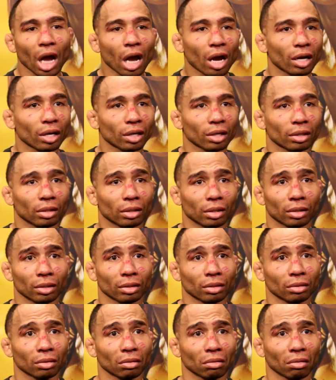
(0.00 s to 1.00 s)
to get one this
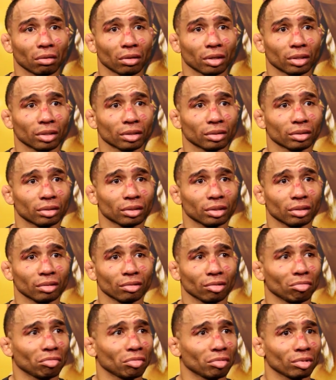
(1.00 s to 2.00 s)
weekend, you know? I mean, does
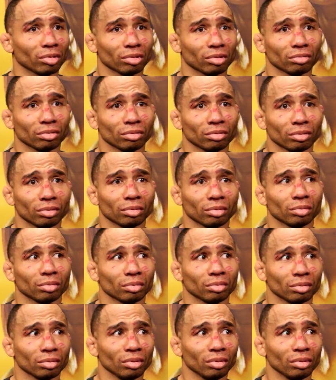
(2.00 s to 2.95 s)
that even come up in discussion?